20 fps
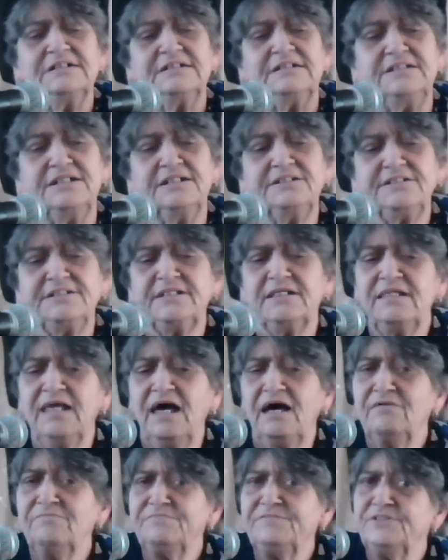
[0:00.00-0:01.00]
Does the
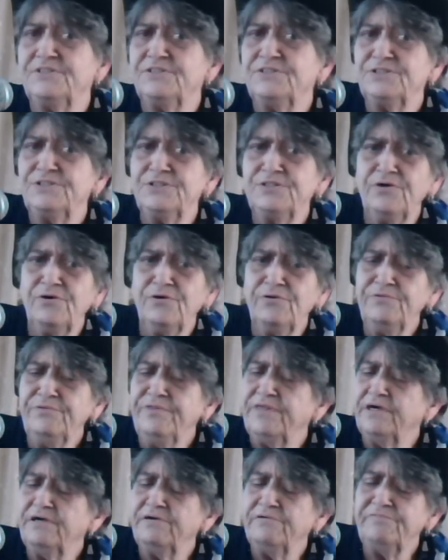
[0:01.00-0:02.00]
laughter
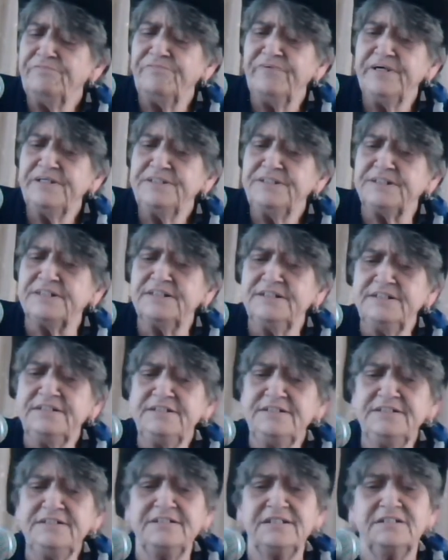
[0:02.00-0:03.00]
on their
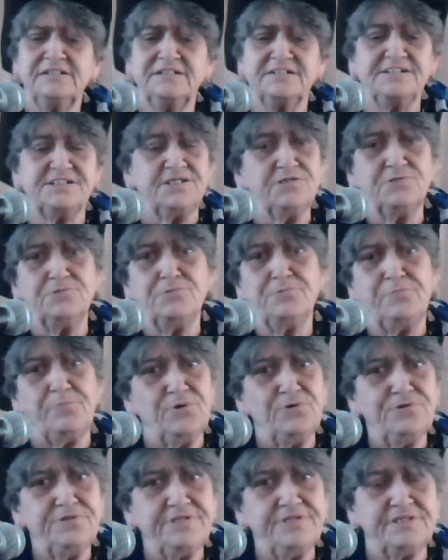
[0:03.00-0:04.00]
faces still
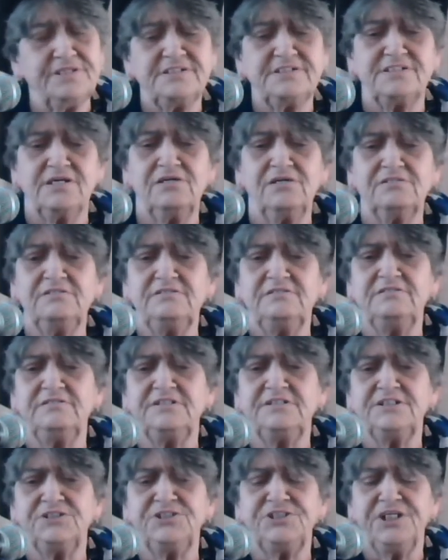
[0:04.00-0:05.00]
put the
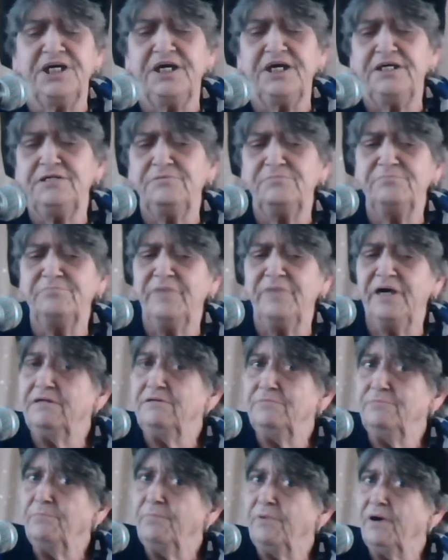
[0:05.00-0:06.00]
sun to shame?
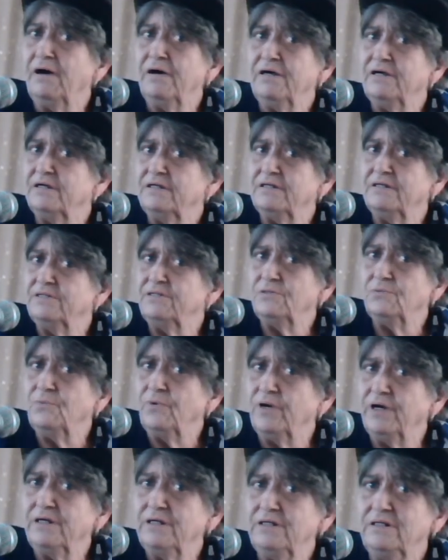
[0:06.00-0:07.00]
And by the
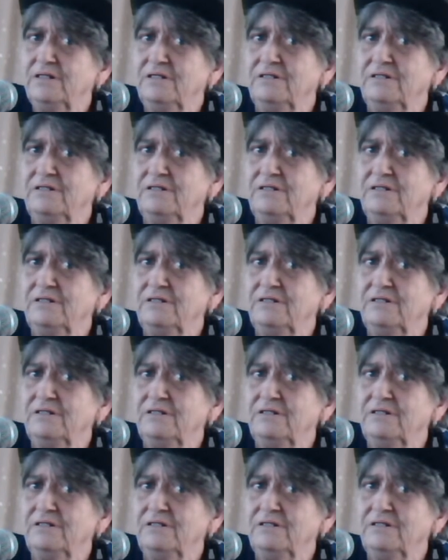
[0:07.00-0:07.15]
way,